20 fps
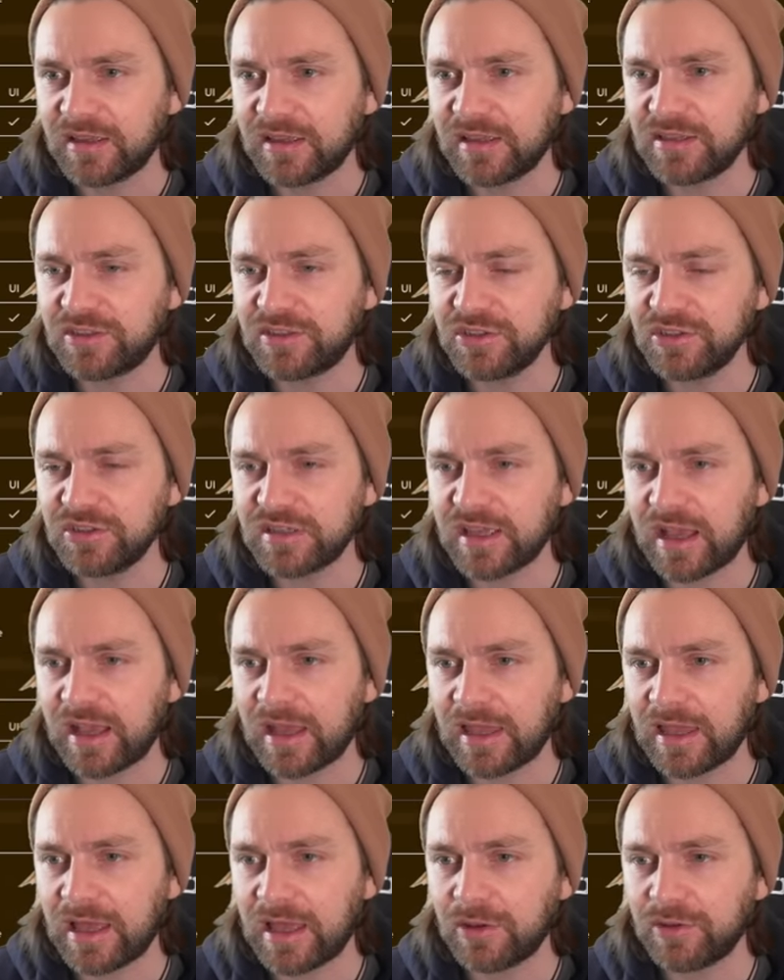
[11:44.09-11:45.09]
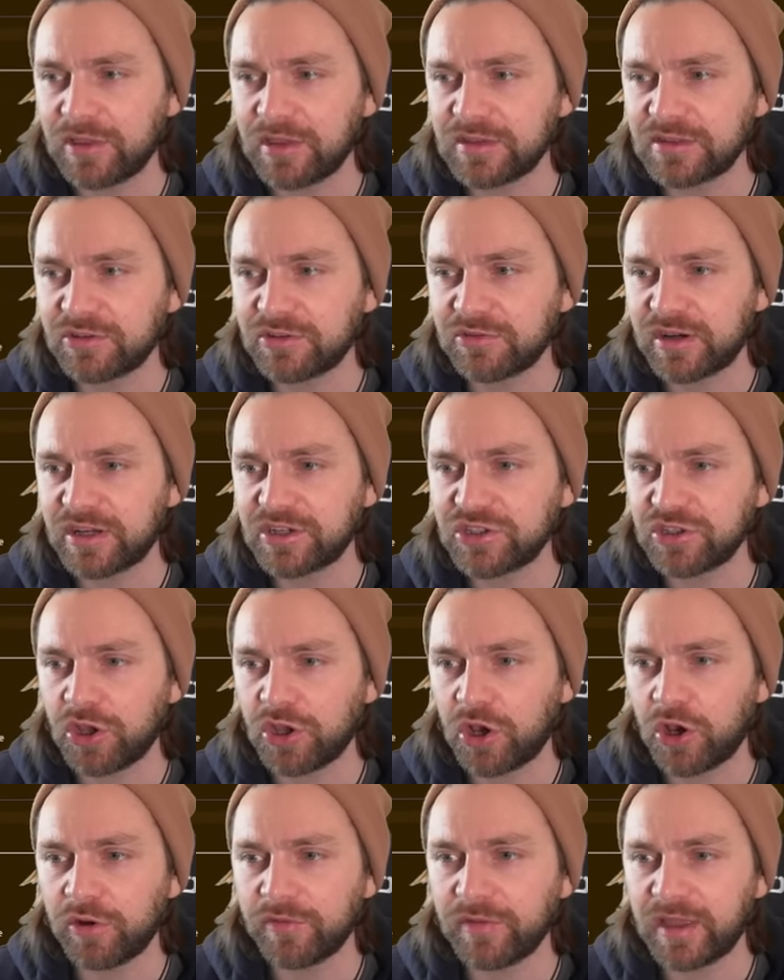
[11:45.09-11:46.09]
it does allow the integration
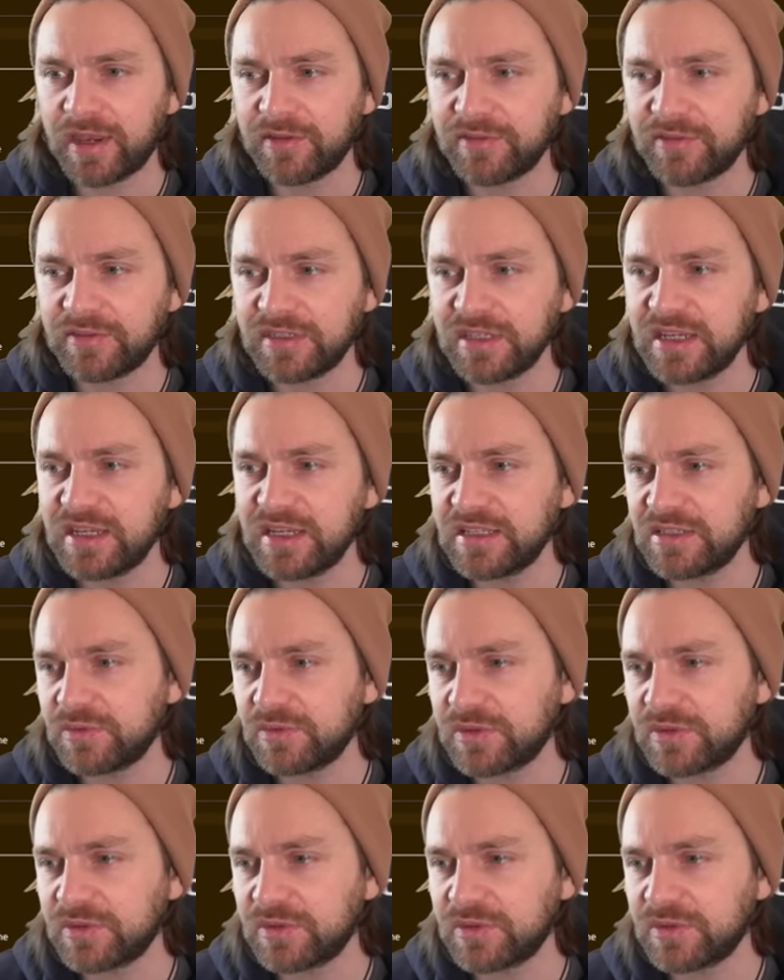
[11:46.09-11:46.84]
of N F Ts.